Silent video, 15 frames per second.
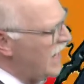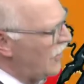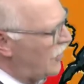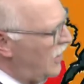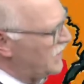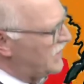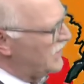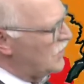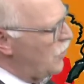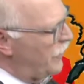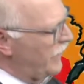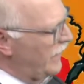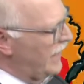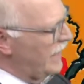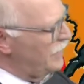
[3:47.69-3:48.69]
crosses
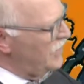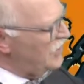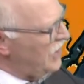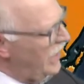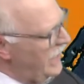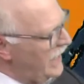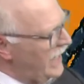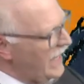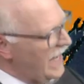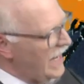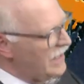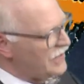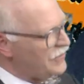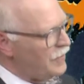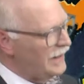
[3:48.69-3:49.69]
northern Lake Michigan. And again,
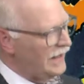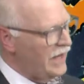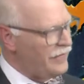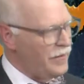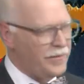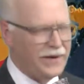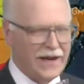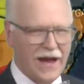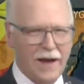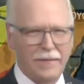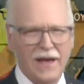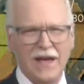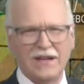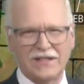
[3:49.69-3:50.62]
it's from 11 p.m.